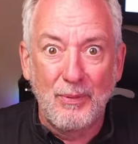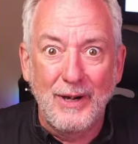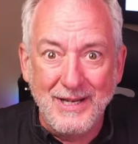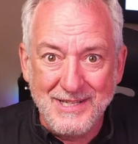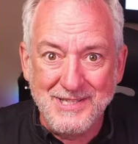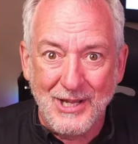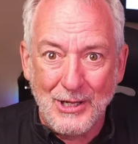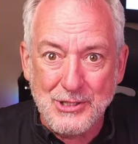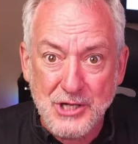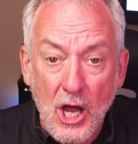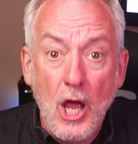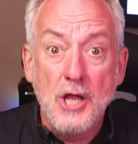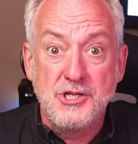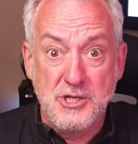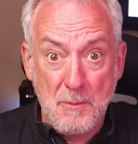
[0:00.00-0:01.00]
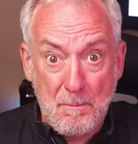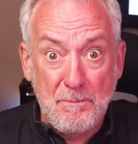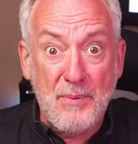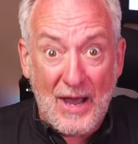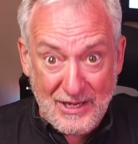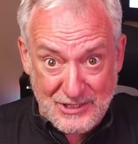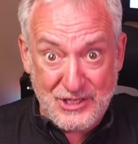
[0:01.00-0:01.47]
brings us to
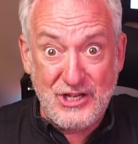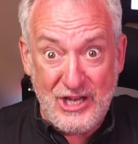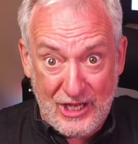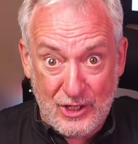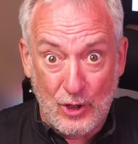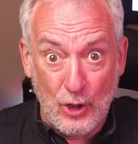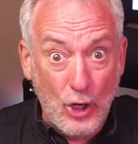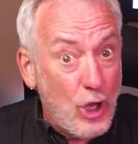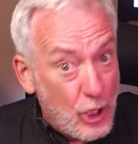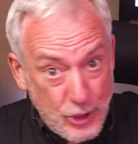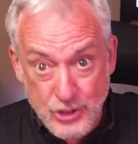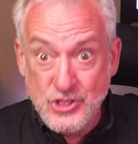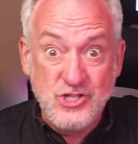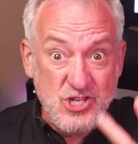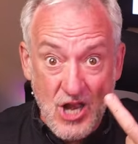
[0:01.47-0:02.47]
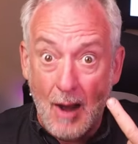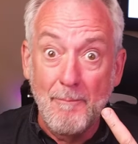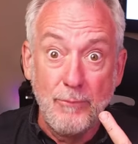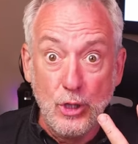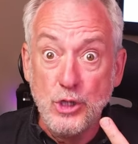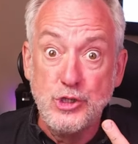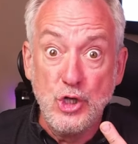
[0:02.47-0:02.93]
butt kicker
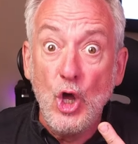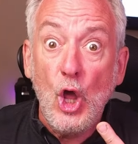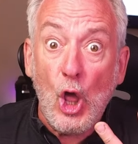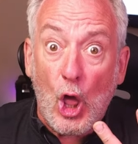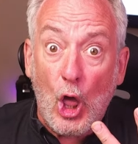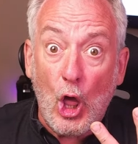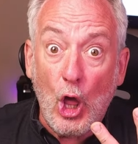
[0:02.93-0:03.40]
number 2.